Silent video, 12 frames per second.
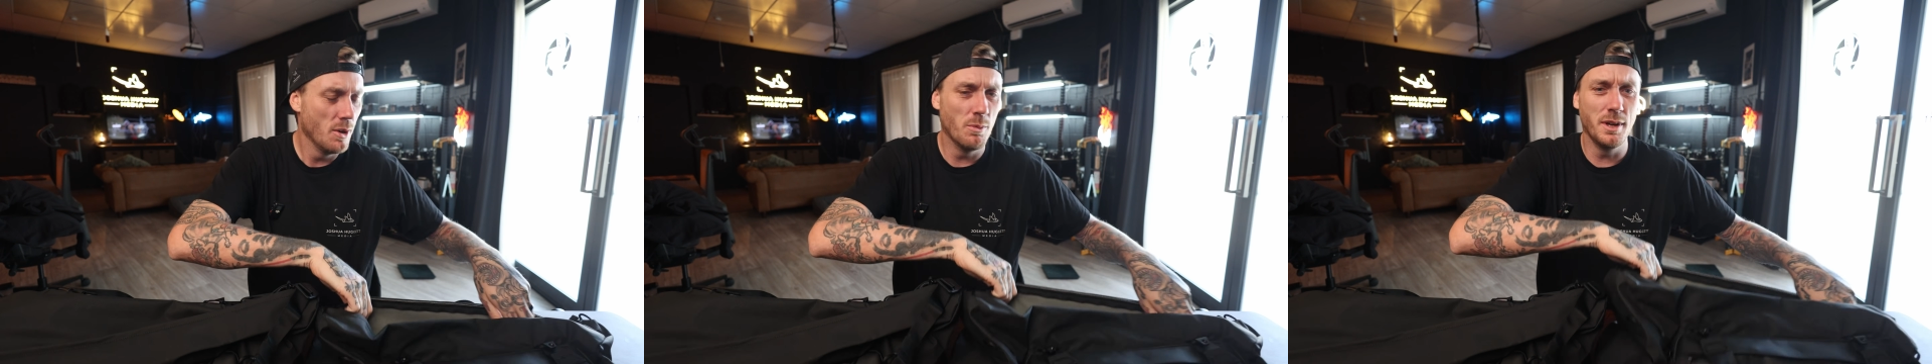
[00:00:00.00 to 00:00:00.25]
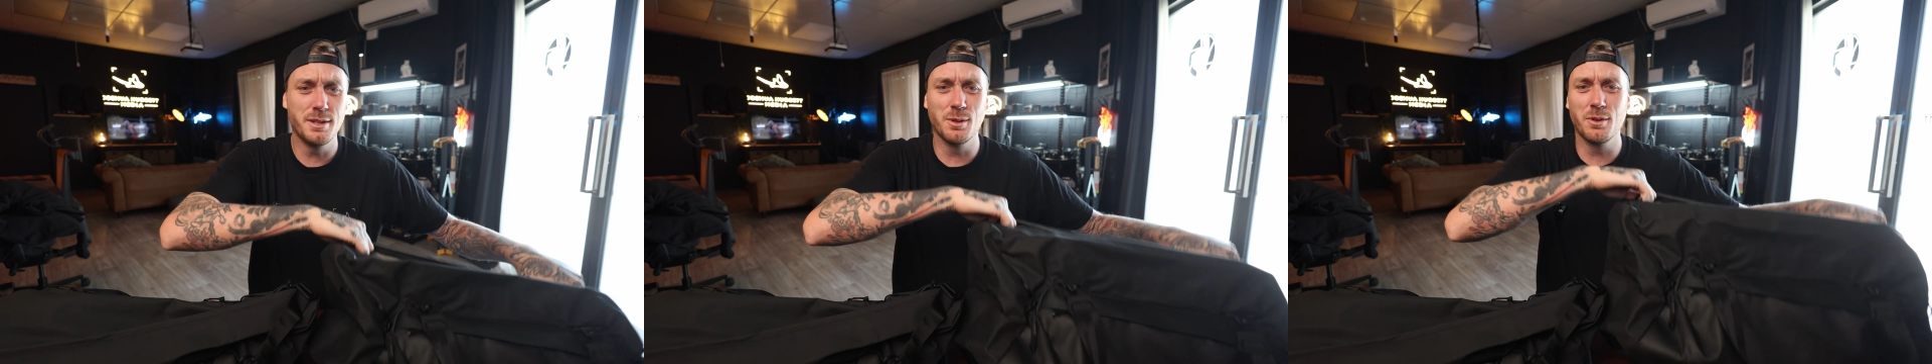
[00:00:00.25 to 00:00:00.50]

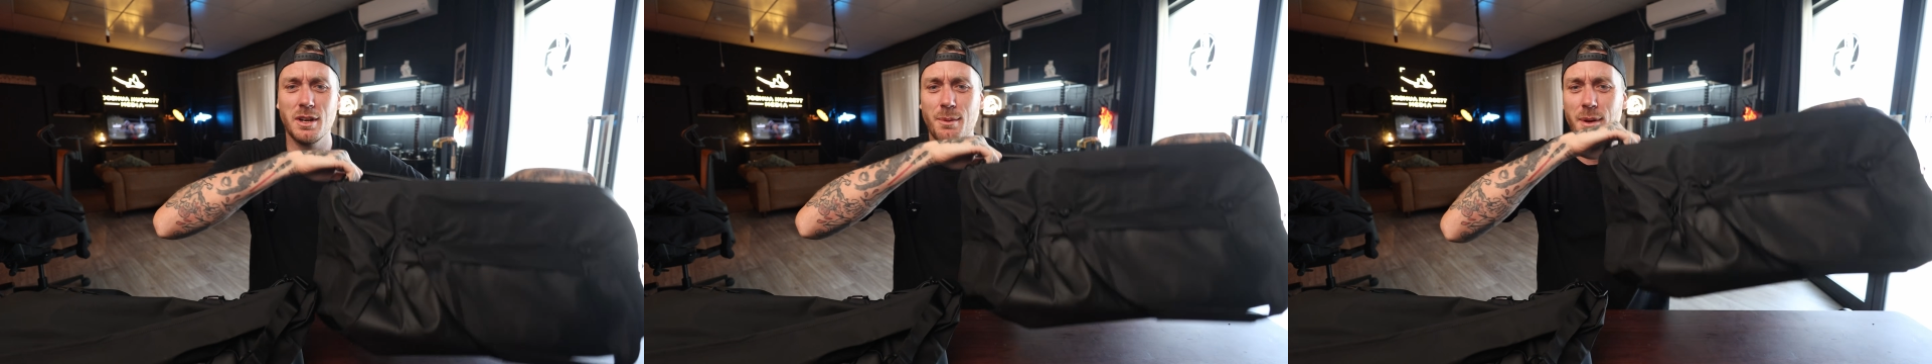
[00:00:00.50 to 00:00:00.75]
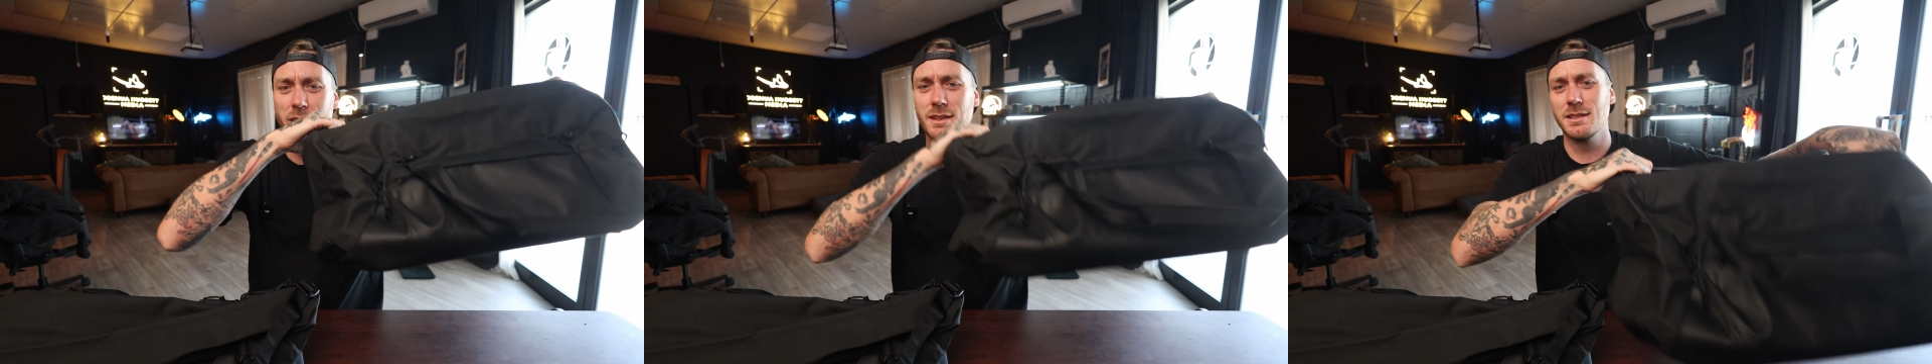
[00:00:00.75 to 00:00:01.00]
We're talking
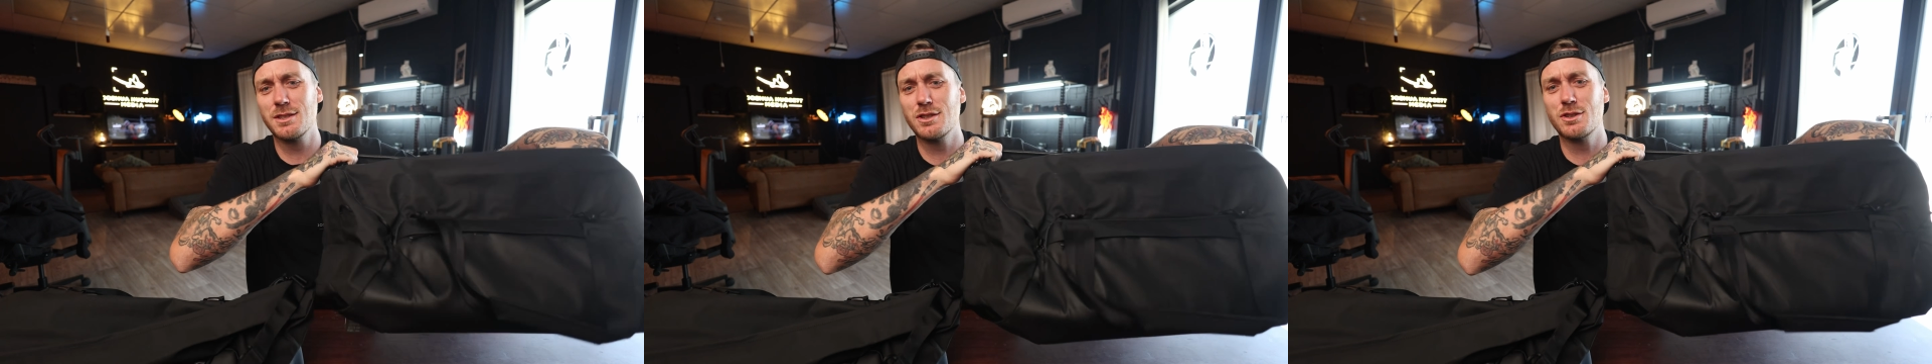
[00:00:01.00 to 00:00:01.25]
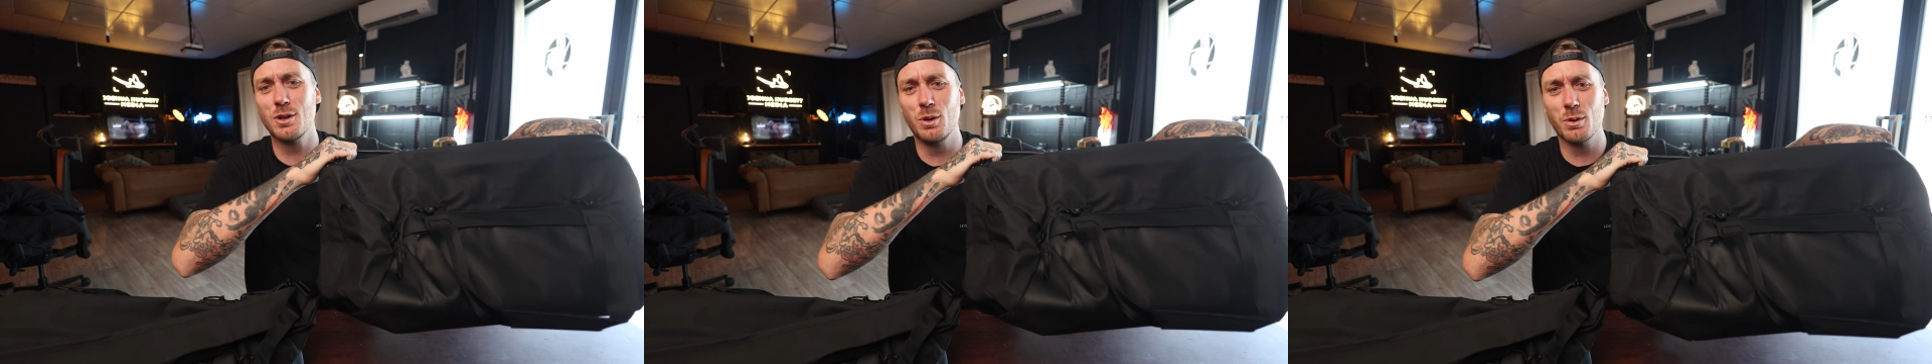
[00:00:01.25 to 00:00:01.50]
about the
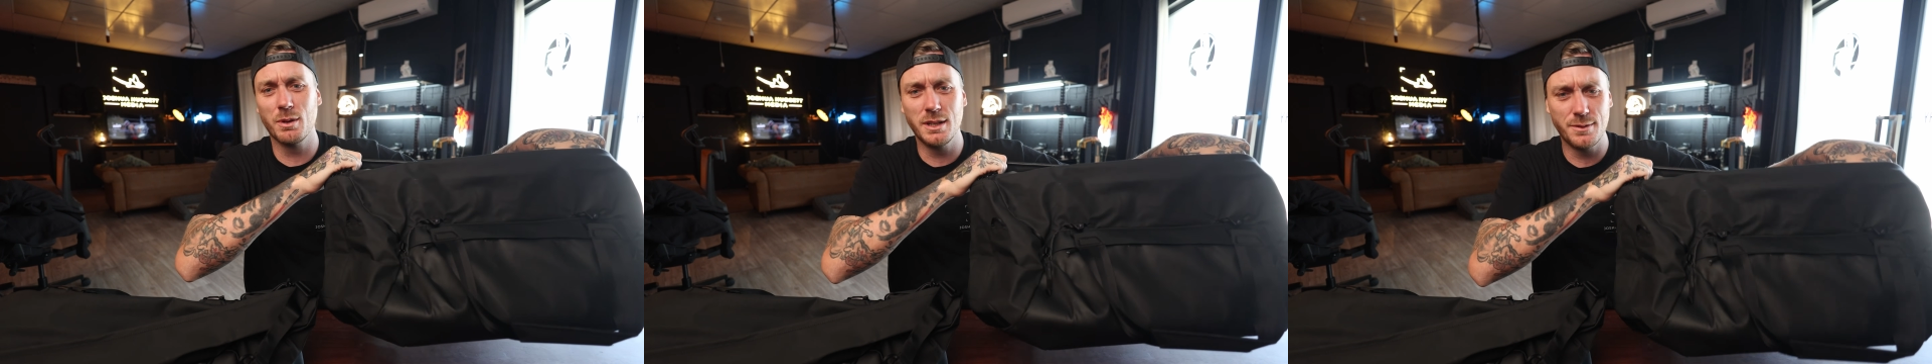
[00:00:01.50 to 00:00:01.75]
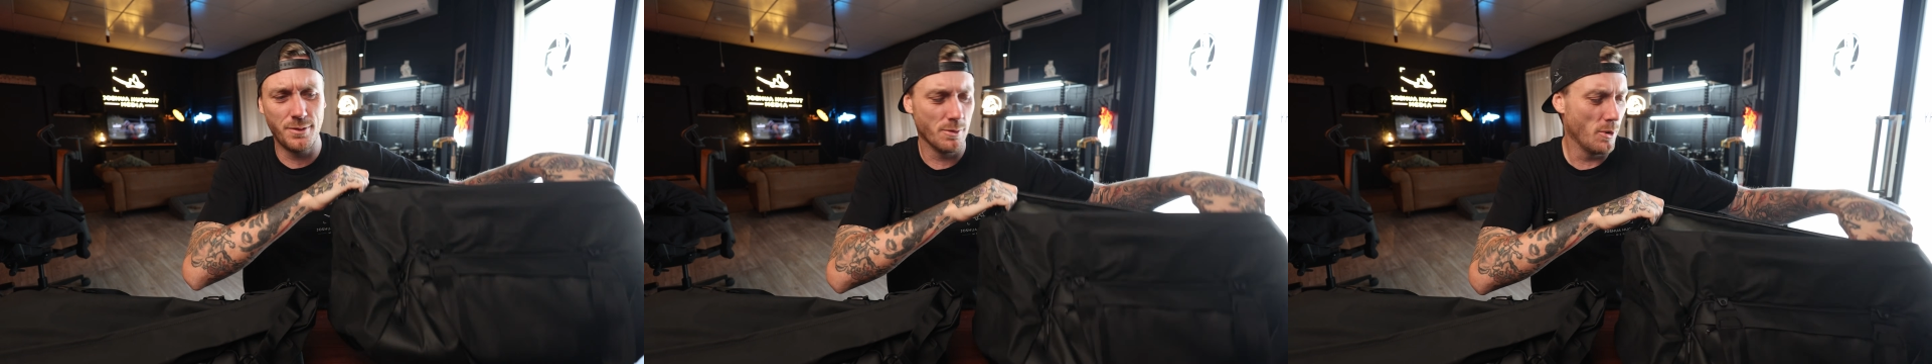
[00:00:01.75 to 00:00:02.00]

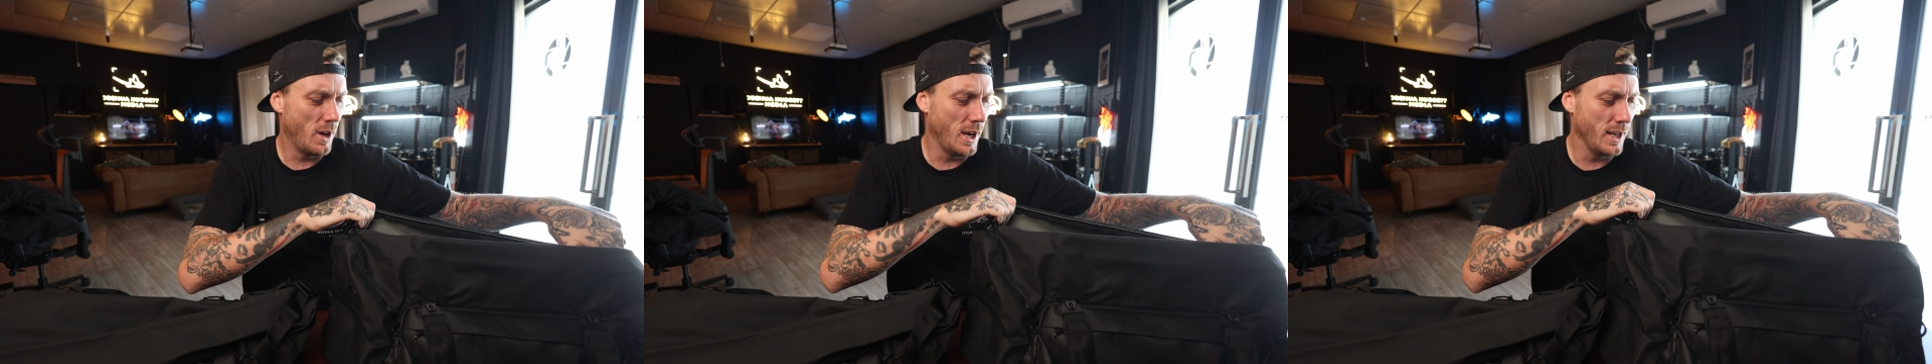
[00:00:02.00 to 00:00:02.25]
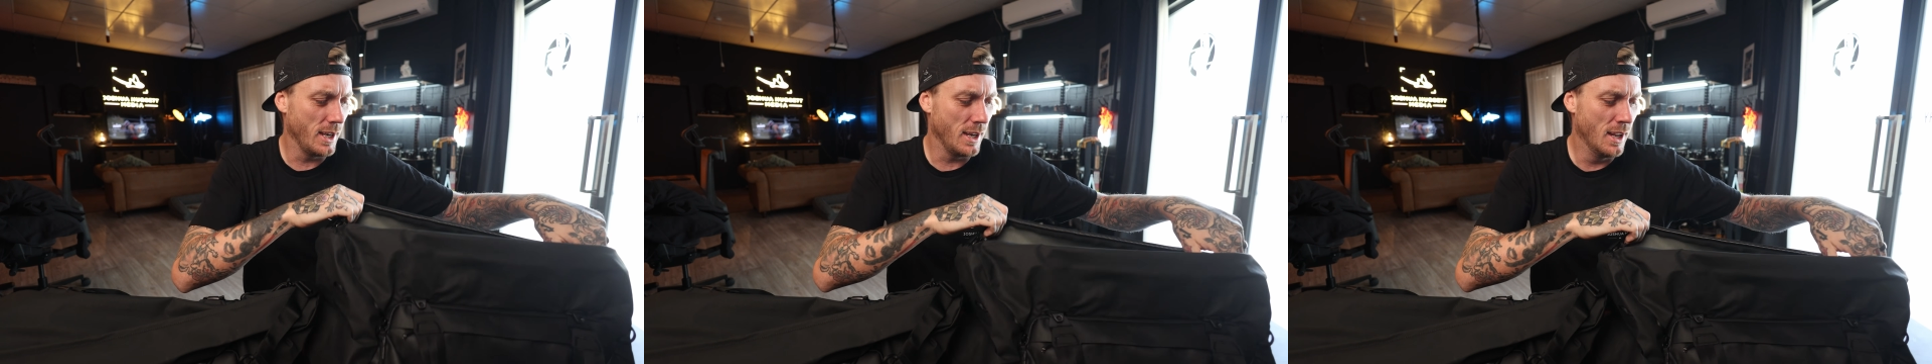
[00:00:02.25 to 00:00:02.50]
storage
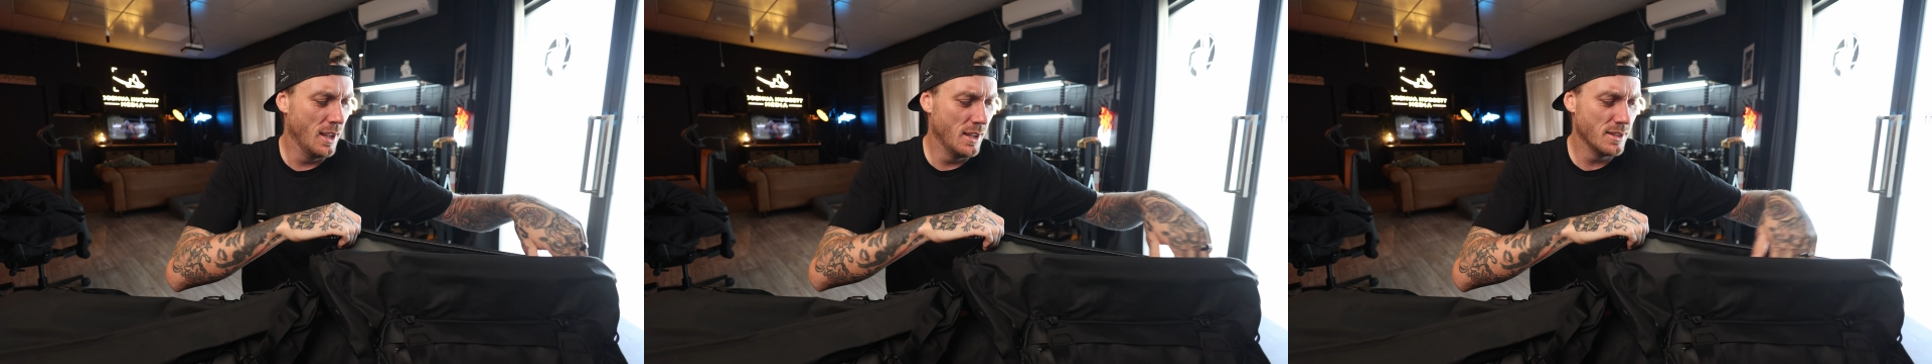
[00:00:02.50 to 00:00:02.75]
variety